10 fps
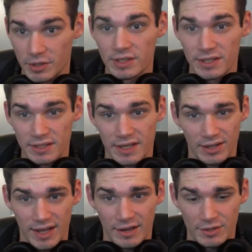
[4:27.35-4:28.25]
These things get
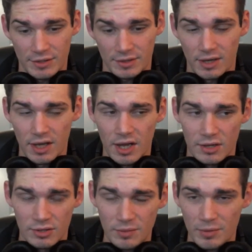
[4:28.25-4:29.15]
loud, so
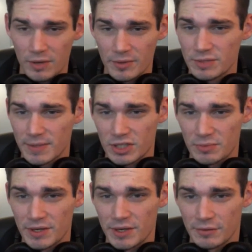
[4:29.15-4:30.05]
you can probably use them as a
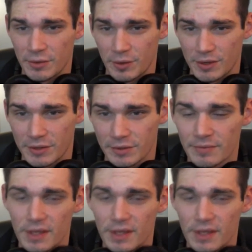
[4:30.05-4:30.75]
speaker if you wanted to.